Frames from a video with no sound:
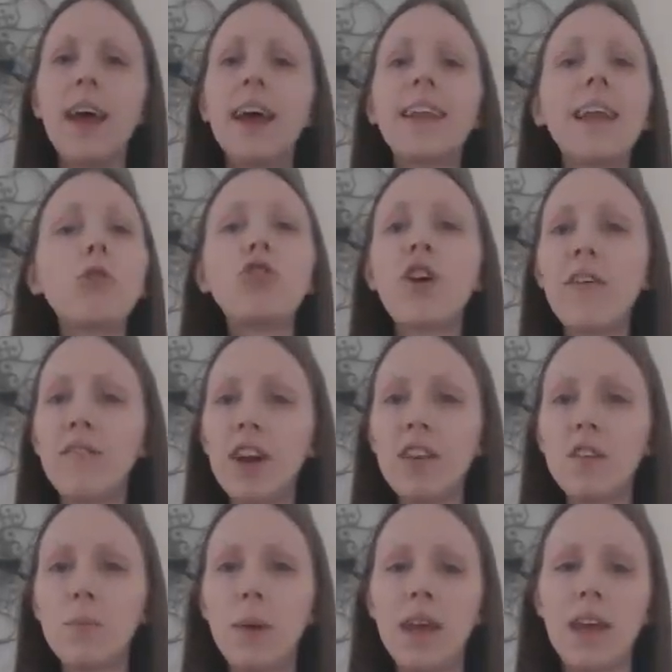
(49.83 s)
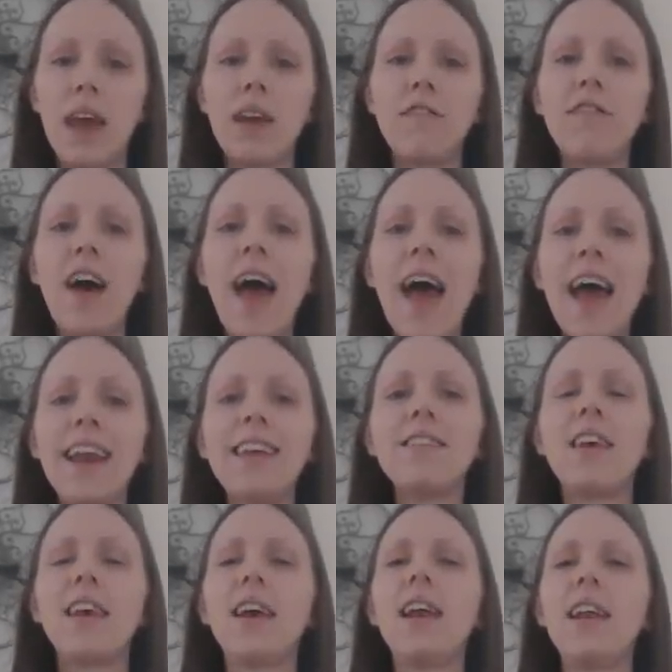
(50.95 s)
Now, generally speaking, for any
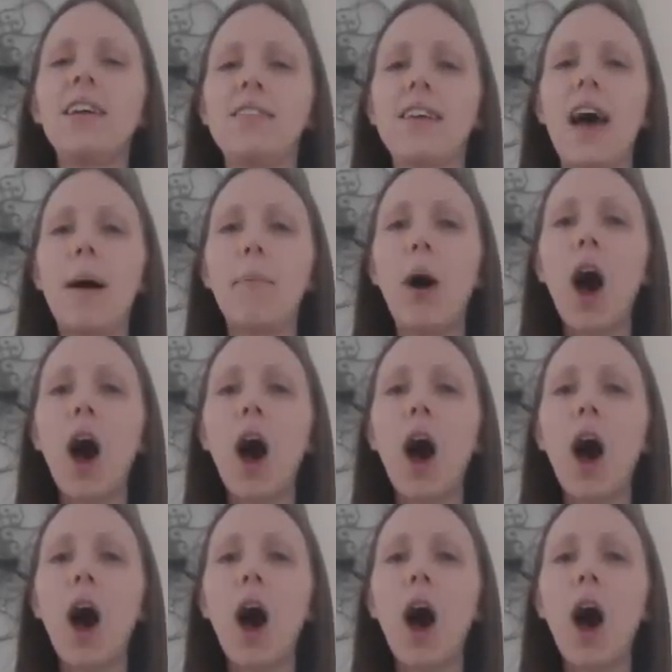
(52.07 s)
single exam,